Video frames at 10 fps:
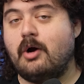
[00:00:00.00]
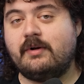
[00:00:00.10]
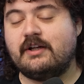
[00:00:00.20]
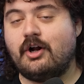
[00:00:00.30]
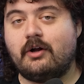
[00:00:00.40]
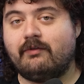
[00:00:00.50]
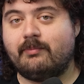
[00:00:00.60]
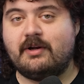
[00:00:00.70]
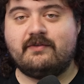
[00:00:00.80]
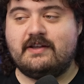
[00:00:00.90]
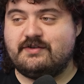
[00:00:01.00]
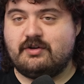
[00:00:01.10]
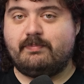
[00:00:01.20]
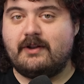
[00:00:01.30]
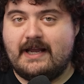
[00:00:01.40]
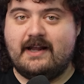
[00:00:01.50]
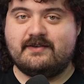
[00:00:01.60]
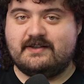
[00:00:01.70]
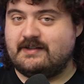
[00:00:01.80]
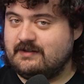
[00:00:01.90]
we did all of them. Here, these are the plans.
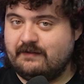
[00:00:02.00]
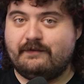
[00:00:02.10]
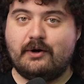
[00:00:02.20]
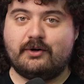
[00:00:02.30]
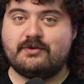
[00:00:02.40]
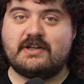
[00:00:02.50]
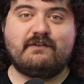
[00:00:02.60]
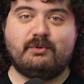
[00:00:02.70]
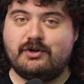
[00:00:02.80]
This is the photos that everyone